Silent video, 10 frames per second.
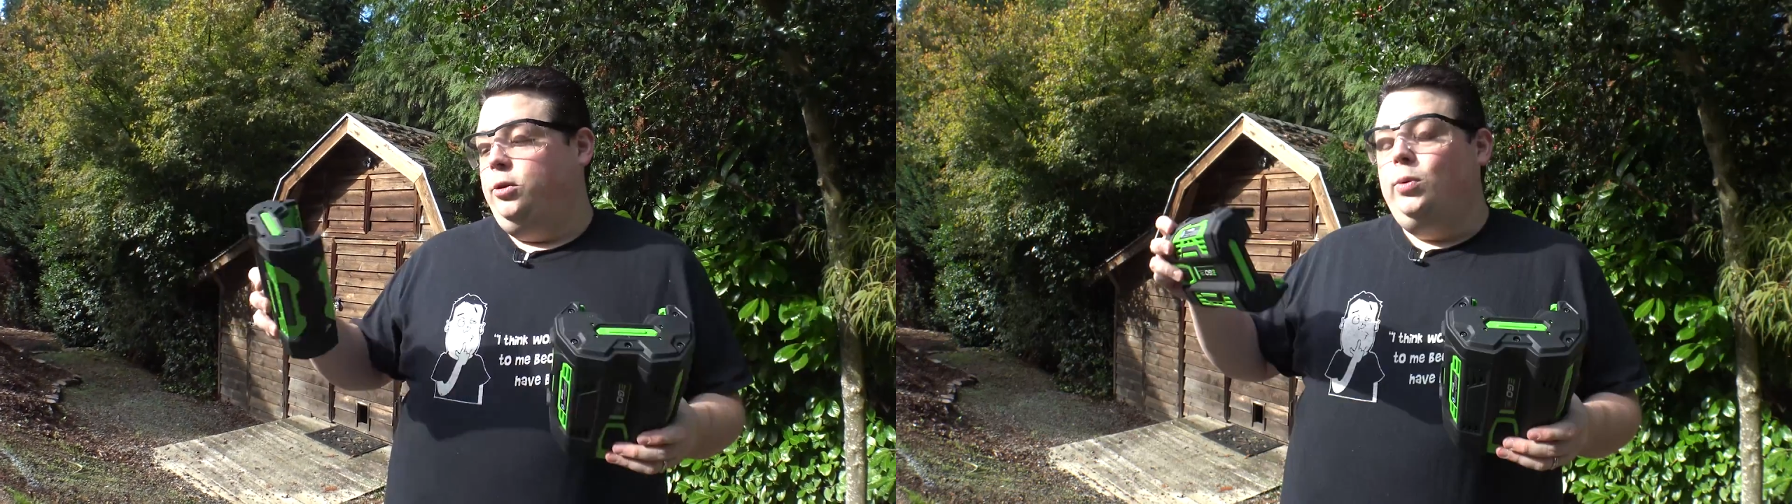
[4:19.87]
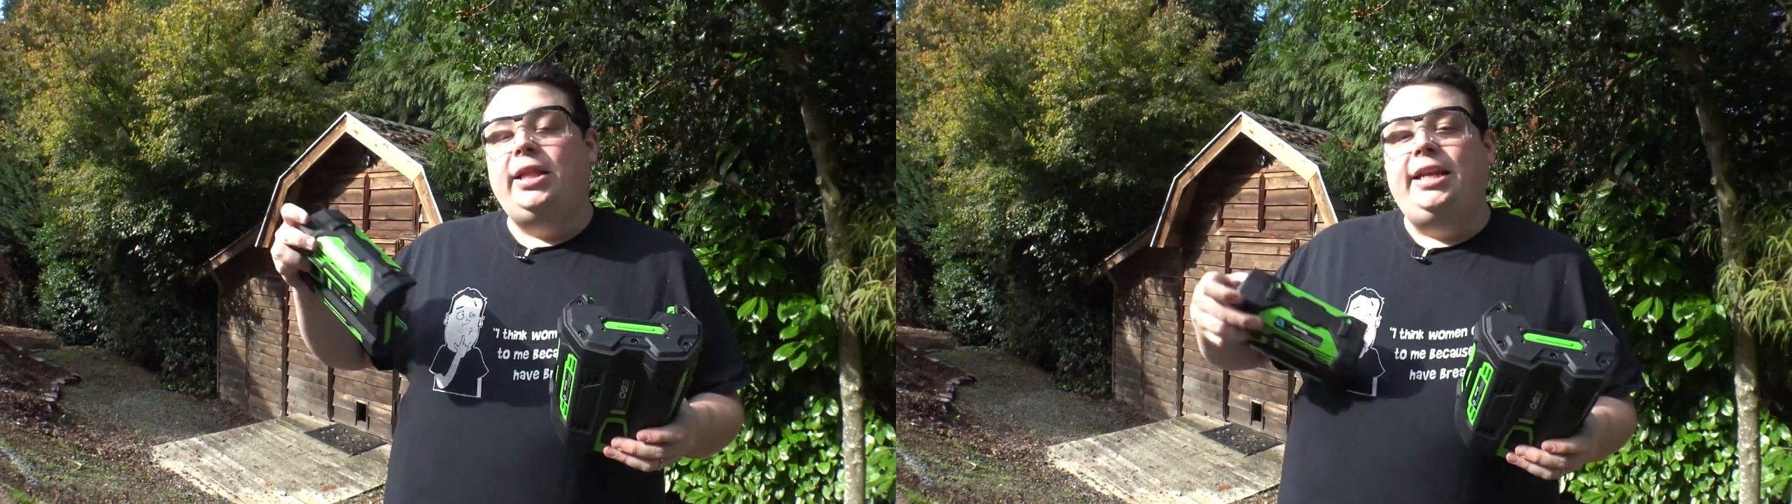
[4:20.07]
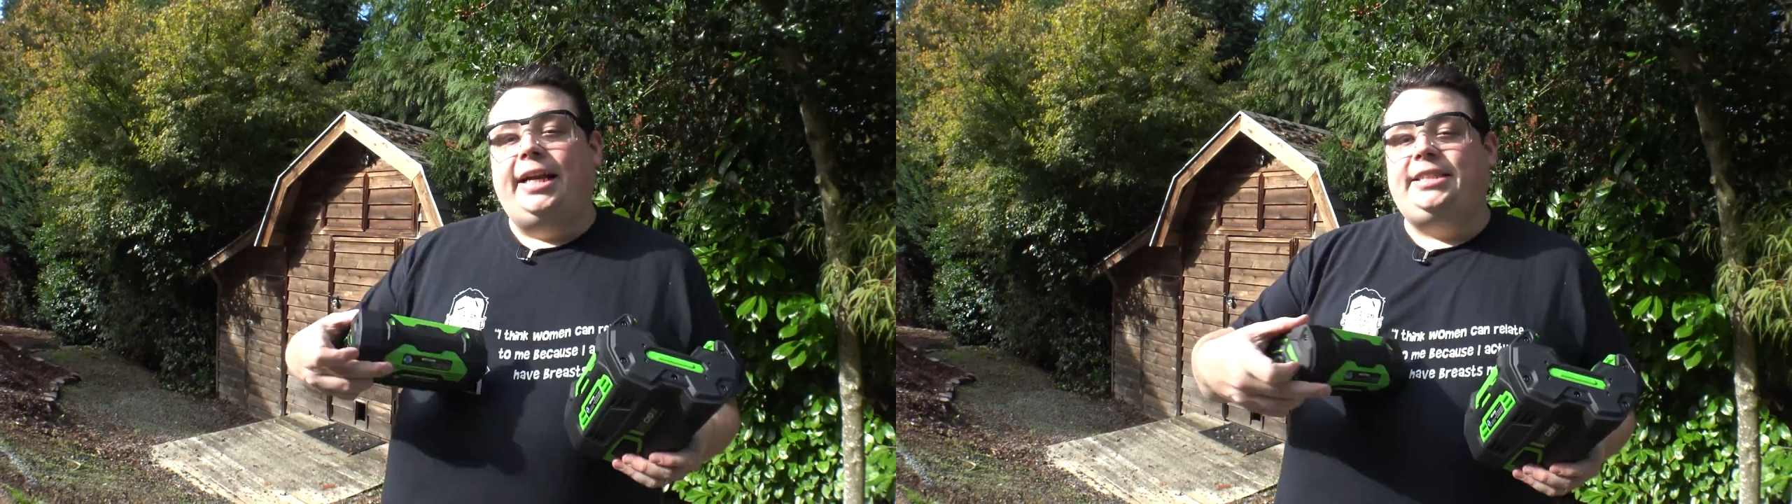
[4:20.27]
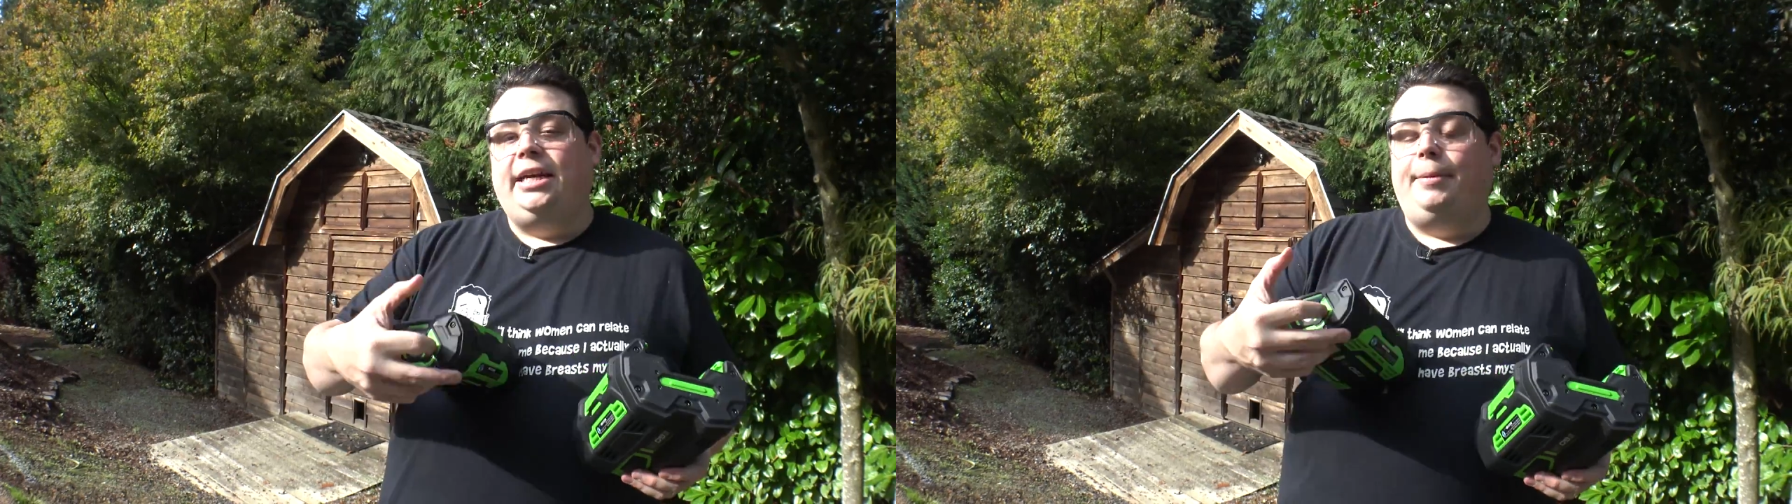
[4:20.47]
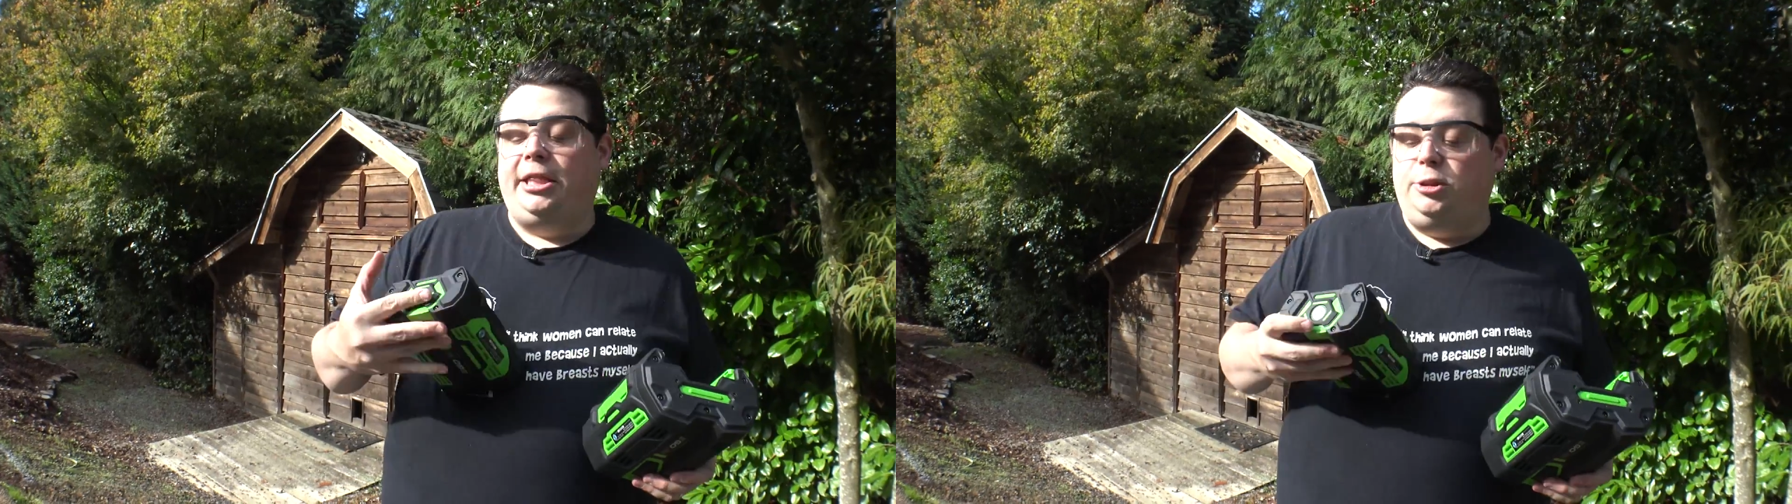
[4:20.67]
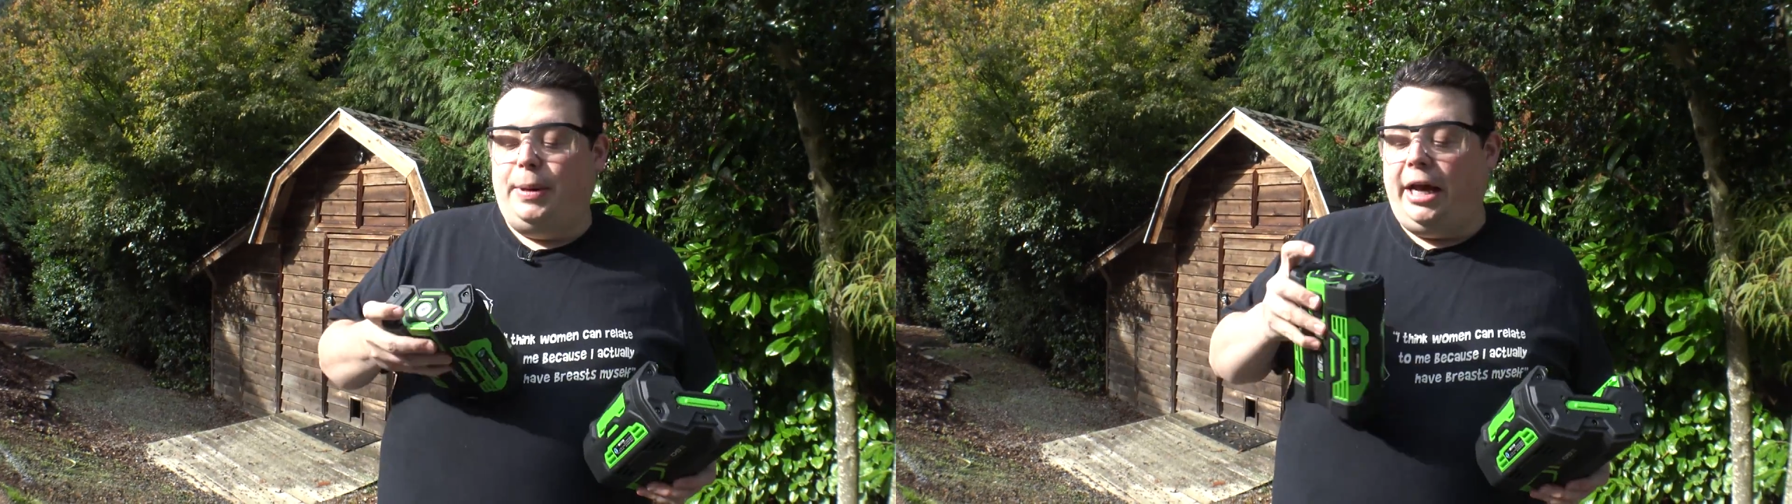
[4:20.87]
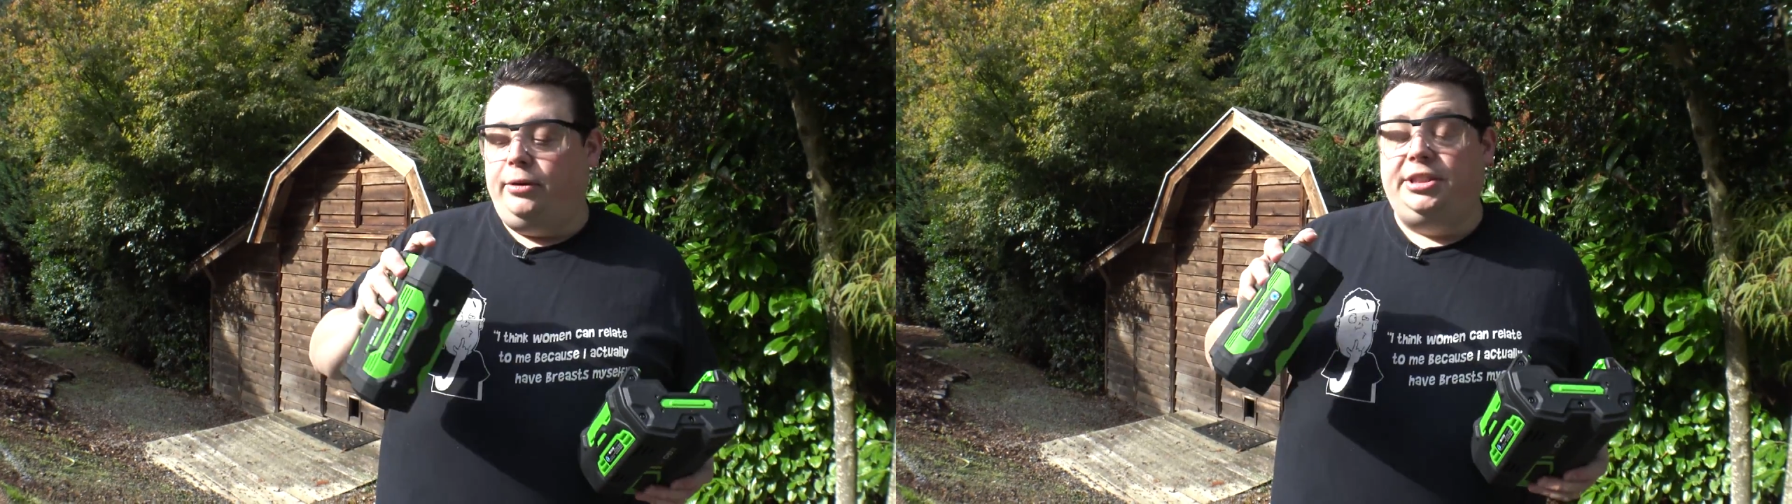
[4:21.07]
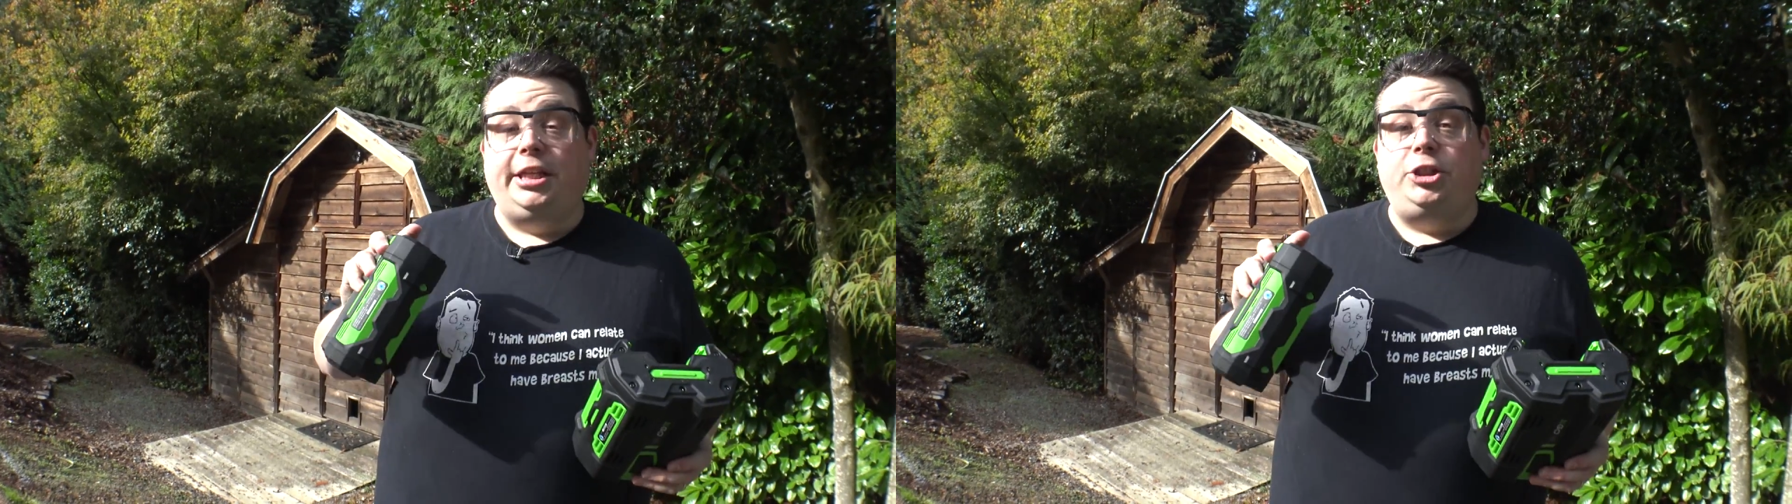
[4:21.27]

And the really nice thing about these batteries,